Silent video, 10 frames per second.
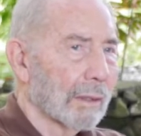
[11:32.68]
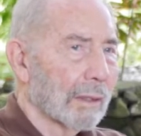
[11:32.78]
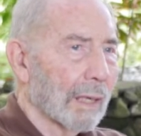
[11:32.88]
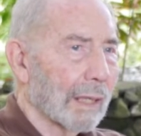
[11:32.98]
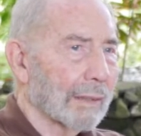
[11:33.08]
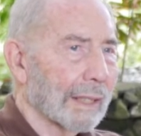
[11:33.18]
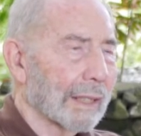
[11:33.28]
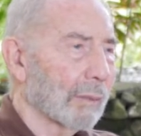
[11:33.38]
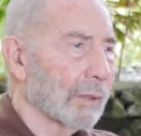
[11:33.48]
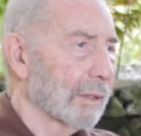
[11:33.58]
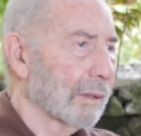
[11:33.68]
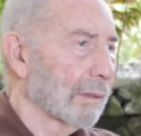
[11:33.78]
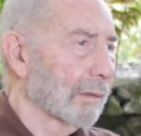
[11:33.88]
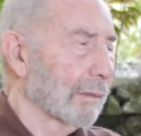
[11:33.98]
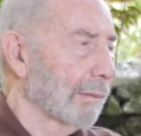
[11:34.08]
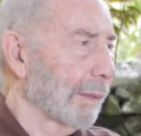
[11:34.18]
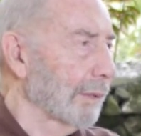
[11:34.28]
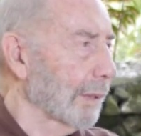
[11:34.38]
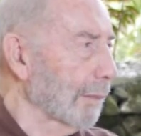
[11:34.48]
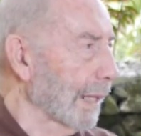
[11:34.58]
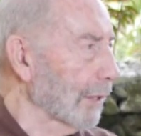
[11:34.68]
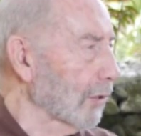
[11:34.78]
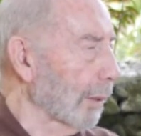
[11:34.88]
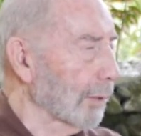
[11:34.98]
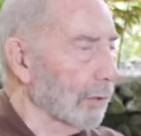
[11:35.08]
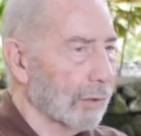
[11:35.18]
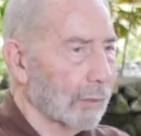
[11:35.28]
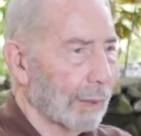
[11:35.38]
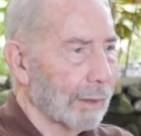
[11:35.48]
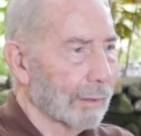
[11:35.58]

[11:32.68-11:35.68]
I think there was maybe some land troubles as well.